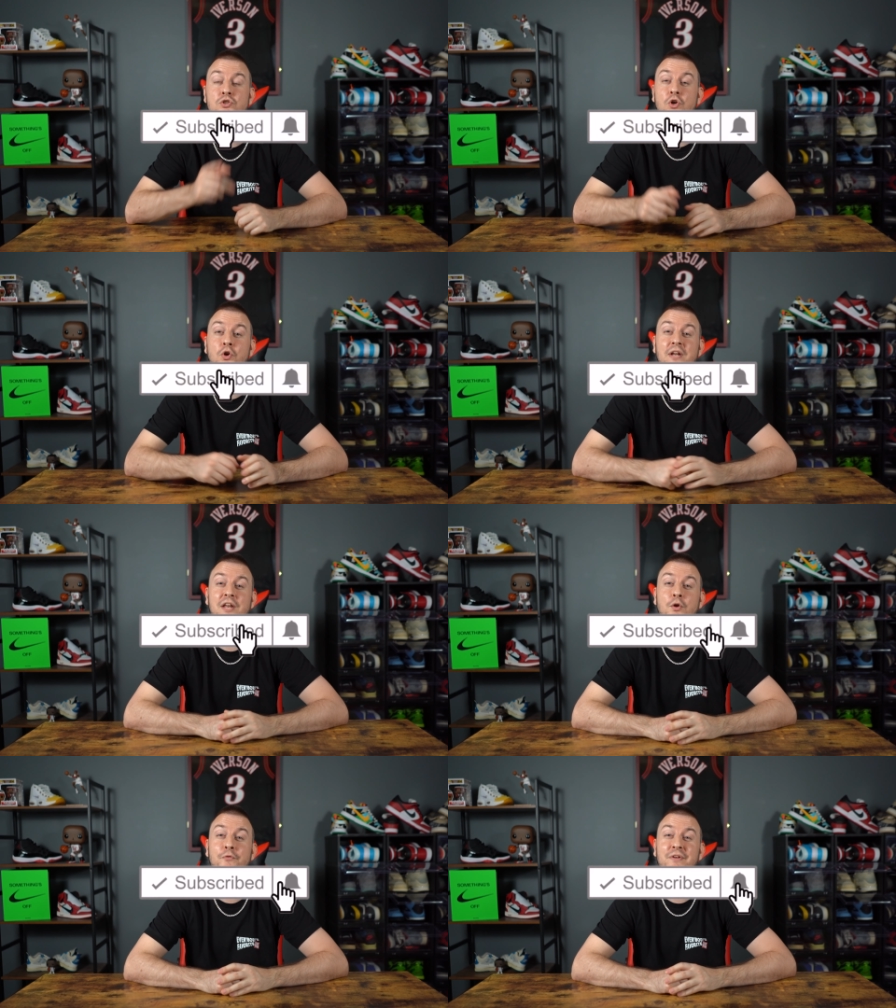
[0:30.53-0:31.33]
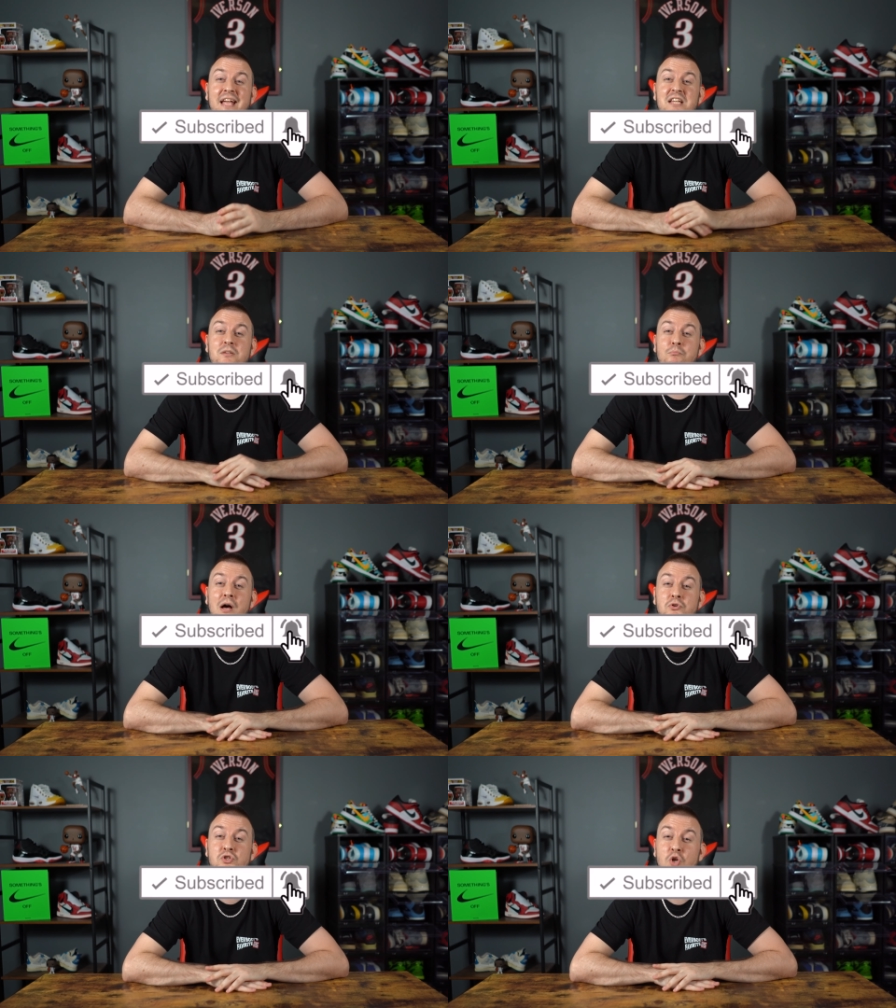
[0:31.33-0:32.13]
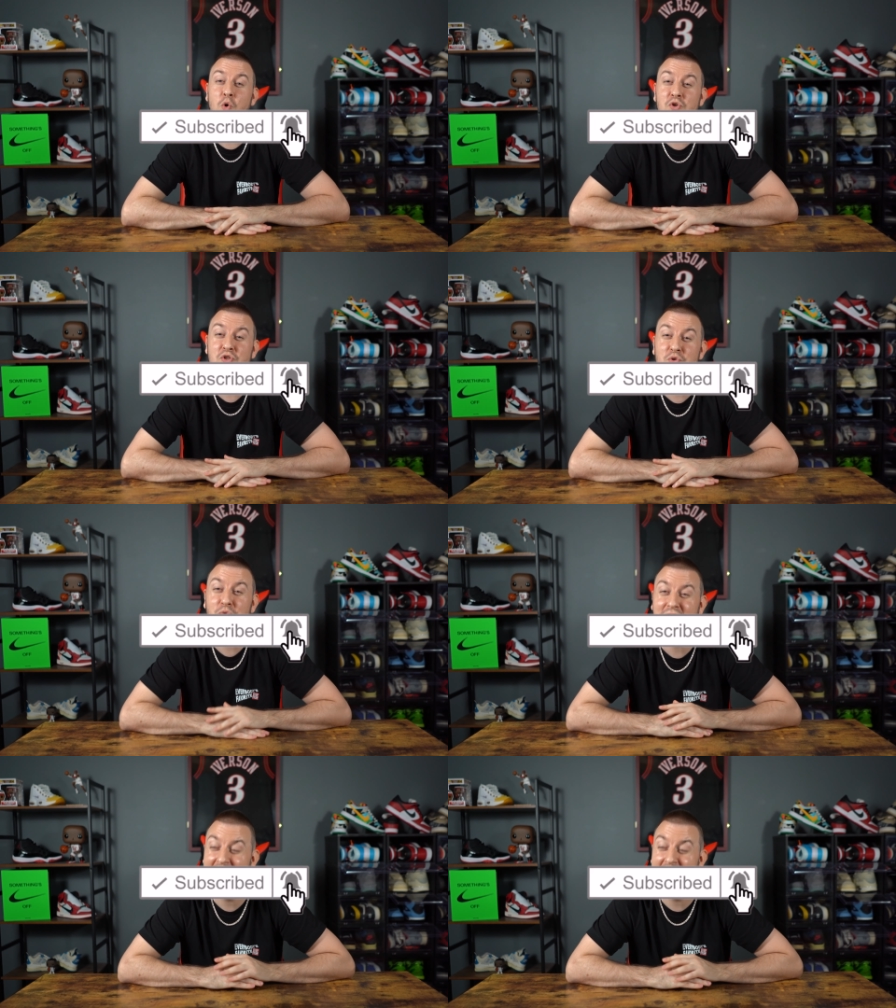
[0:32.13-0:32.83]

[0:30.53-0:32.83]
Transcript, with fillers: turn on that notification bell so you